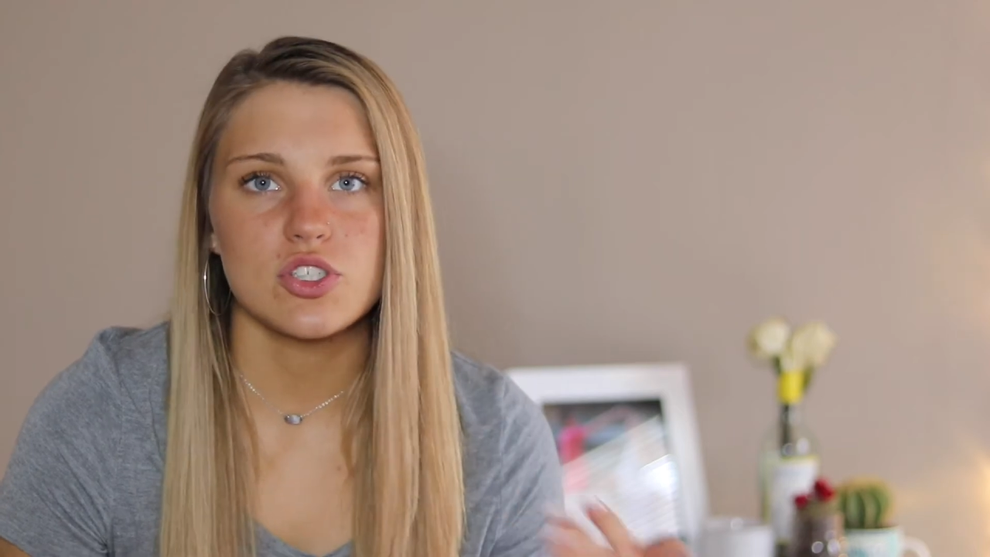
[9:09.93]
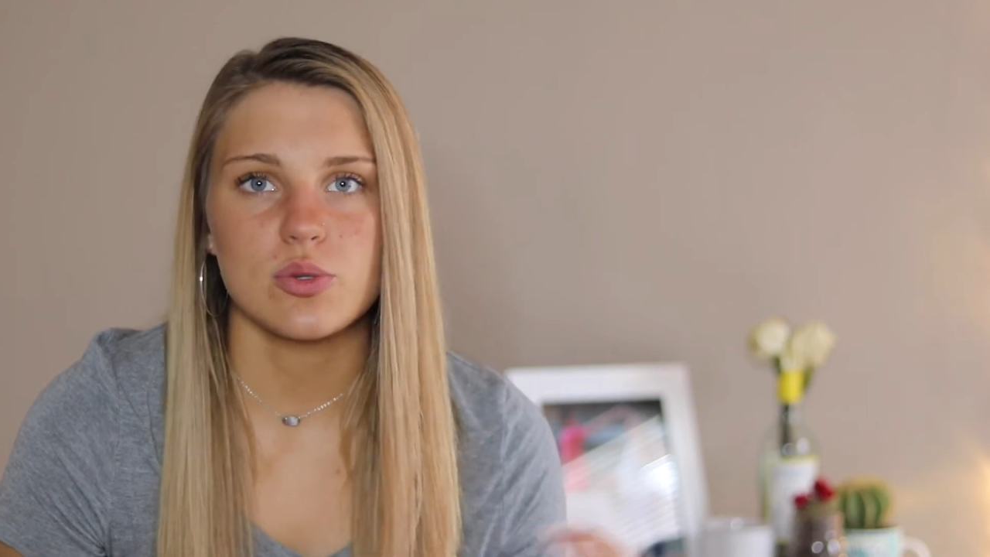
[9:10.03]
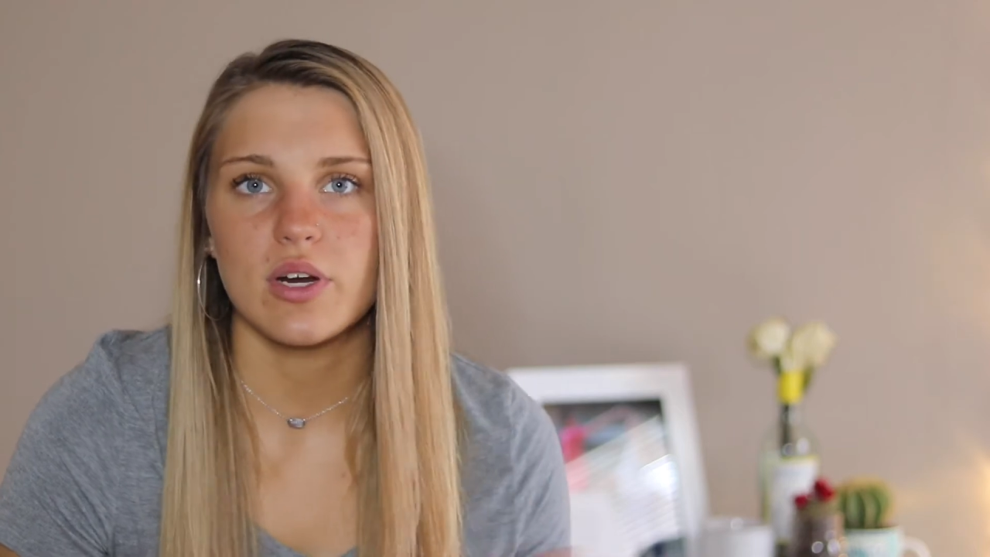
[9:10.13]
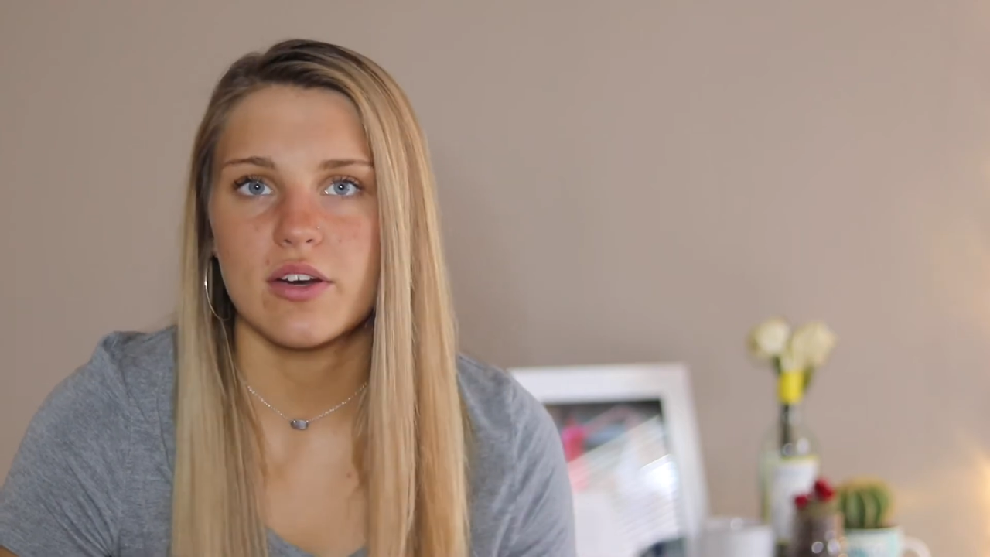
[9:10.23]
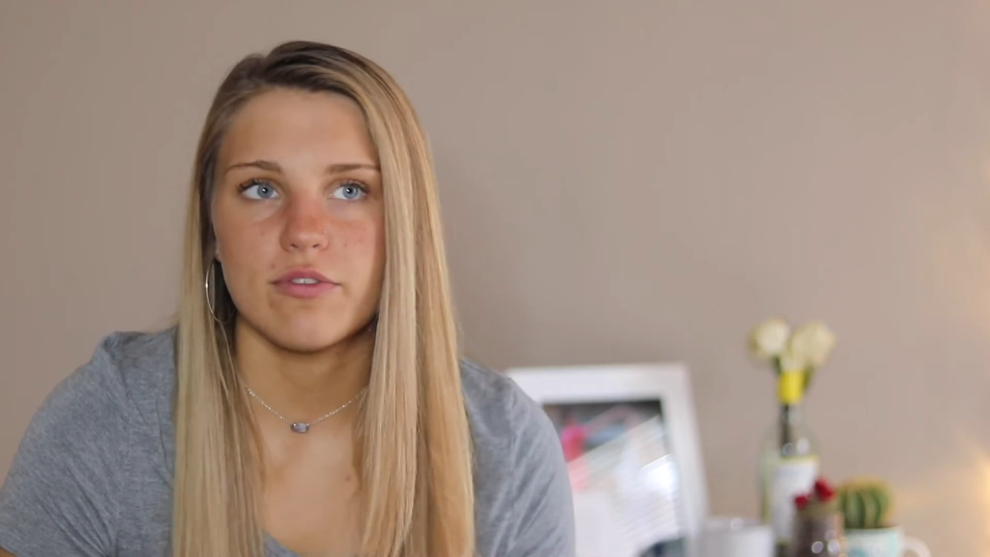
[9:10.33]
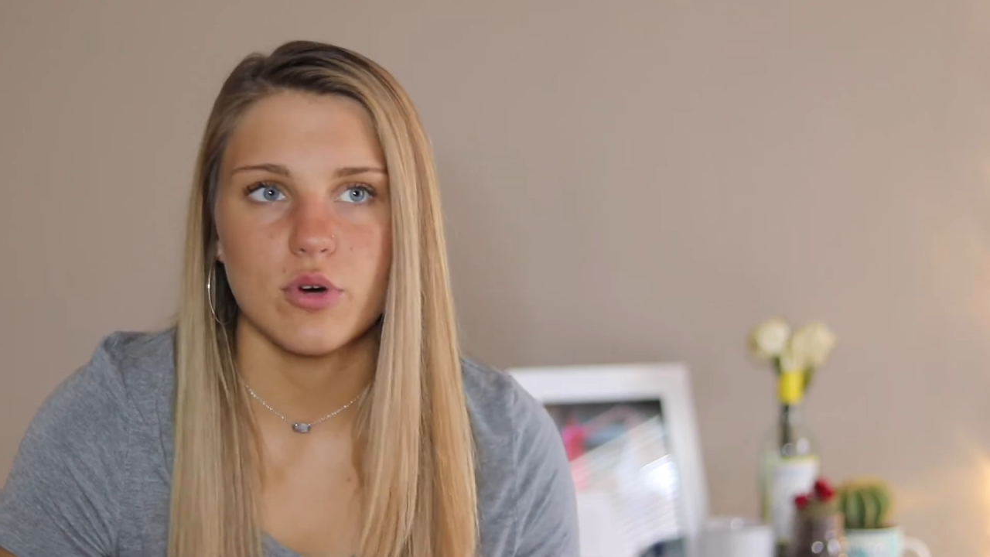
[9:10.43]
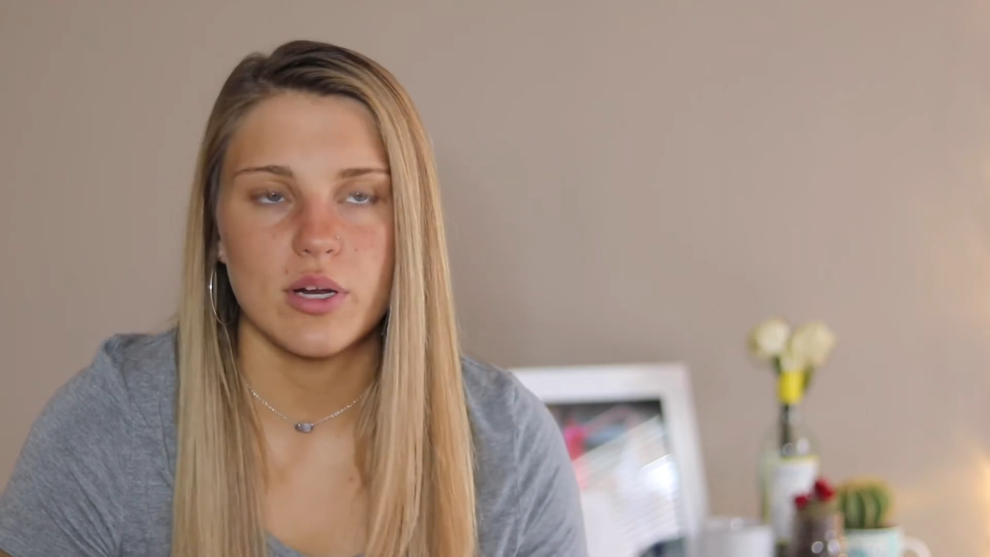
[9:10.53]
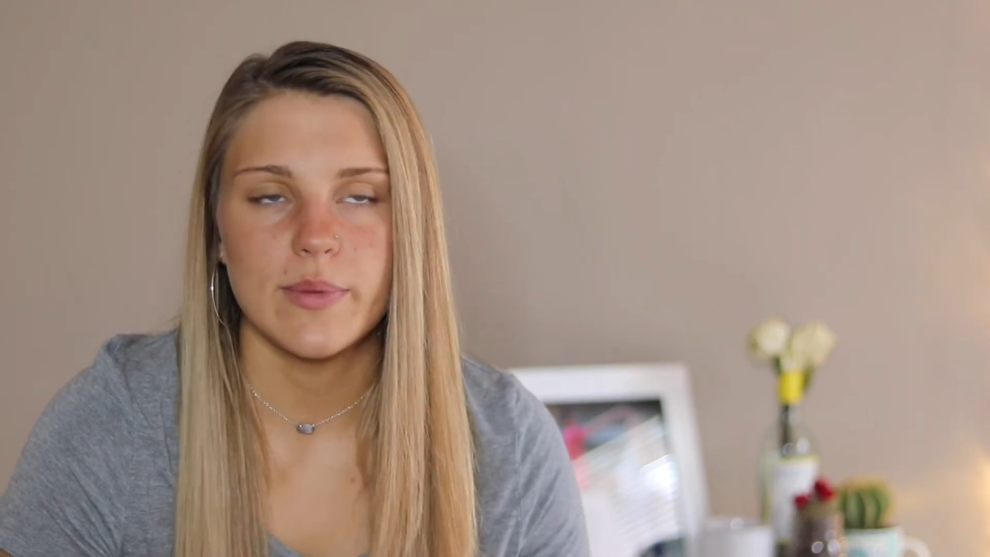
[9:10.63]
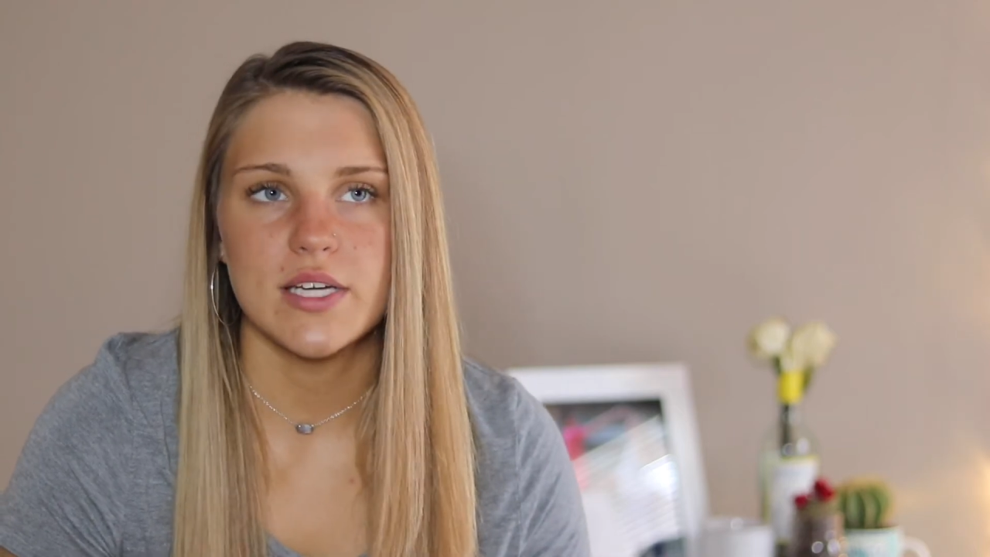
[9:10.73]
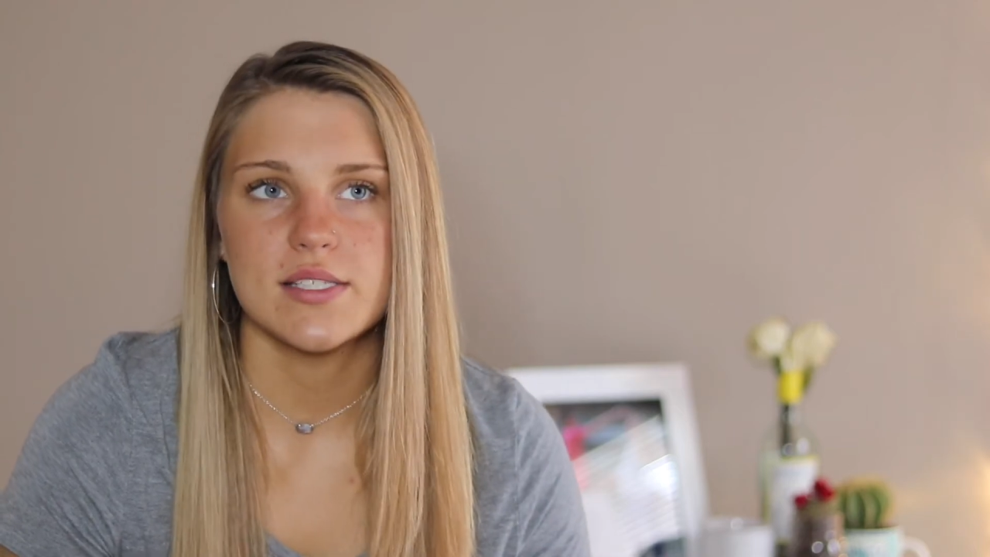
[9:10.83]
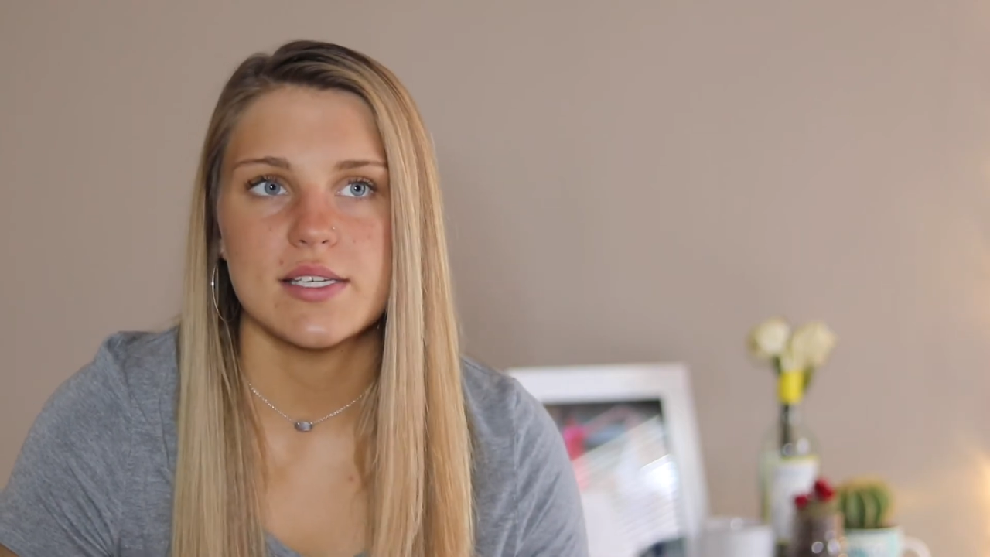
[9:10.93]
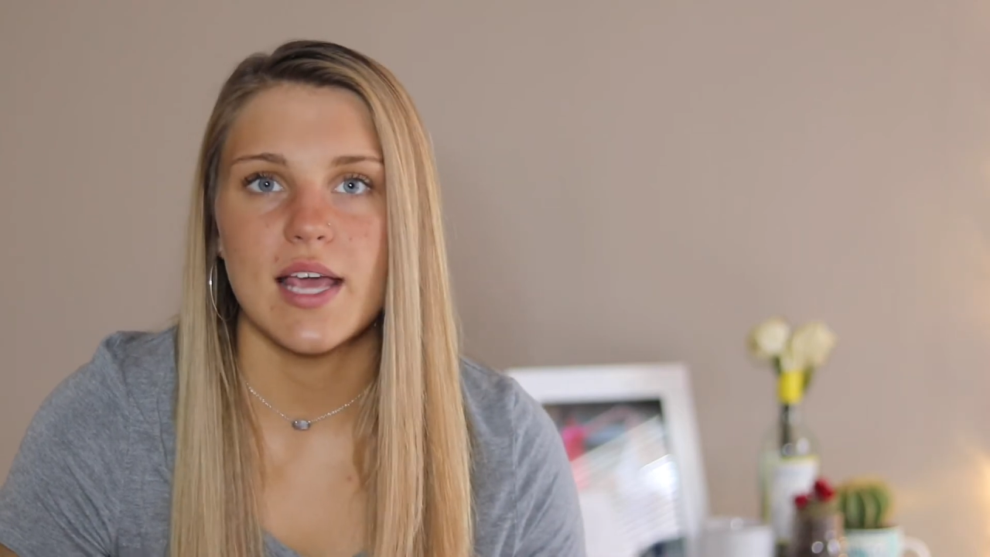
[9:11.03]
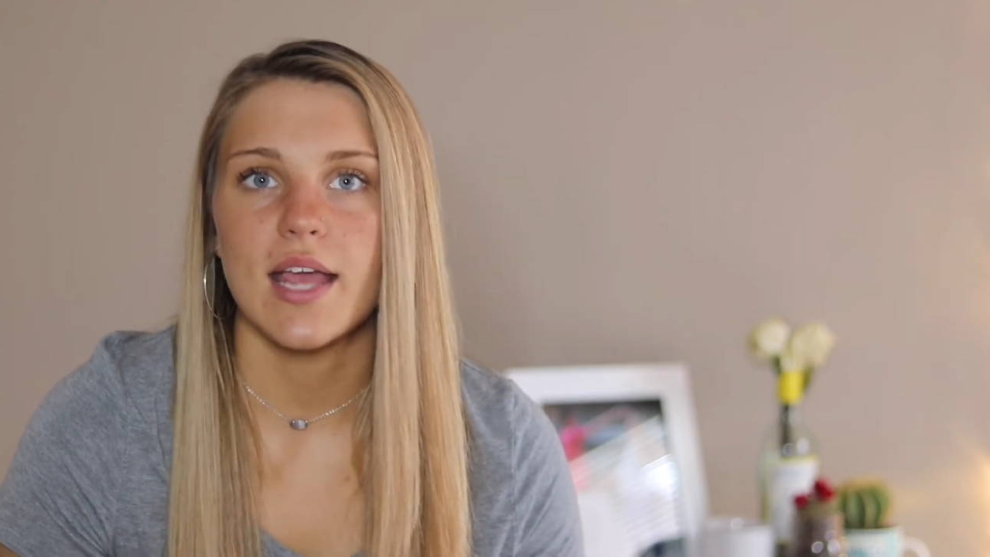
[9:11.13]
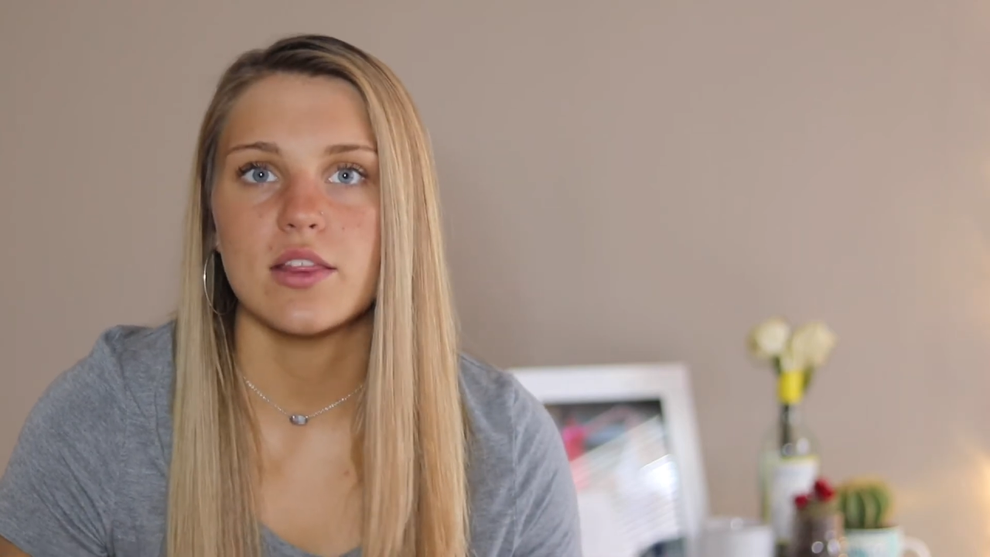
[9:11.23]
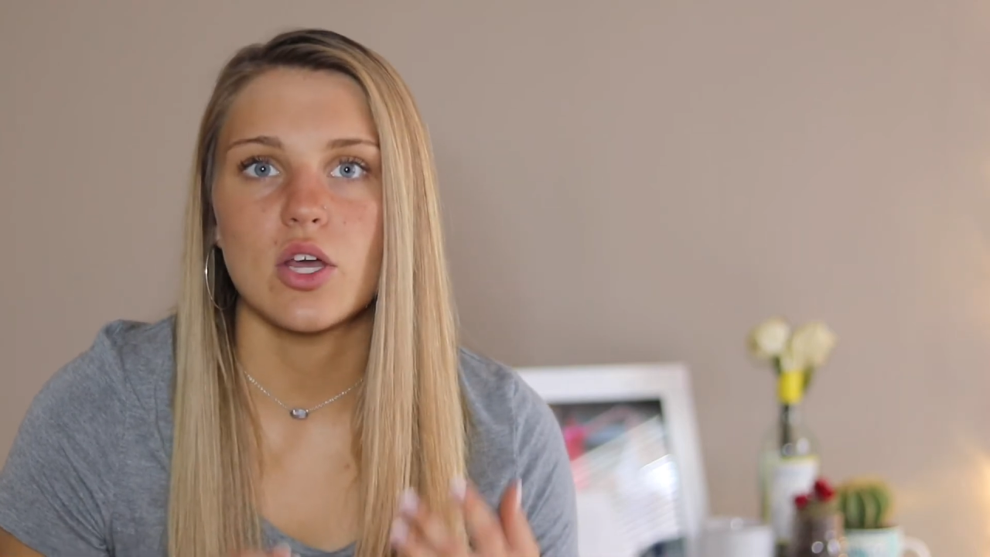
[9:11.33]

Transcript: to 20 to 40 minutes a day,